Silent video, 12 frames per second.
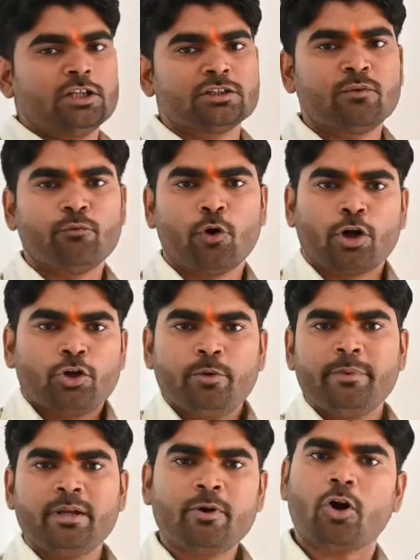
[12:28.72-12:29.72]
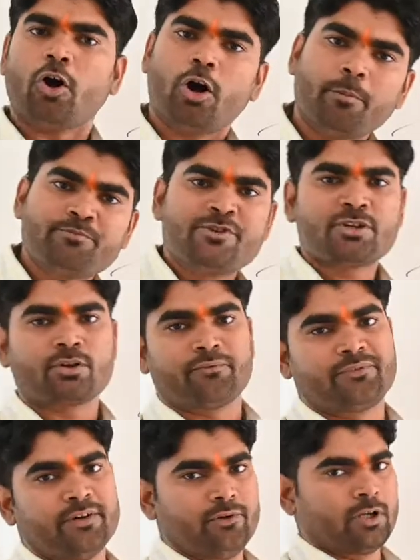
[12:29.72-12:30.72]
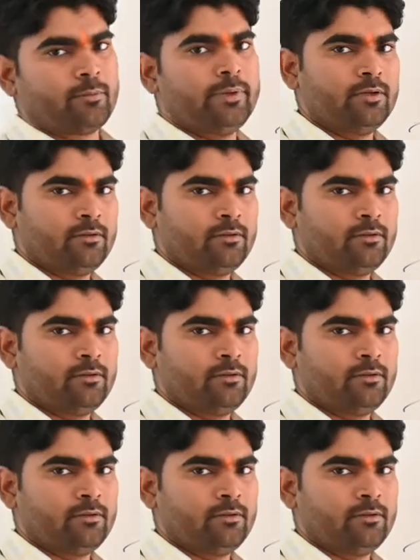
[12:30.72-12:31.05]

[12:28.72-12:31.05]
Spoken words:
now what do you mean by object of the verb?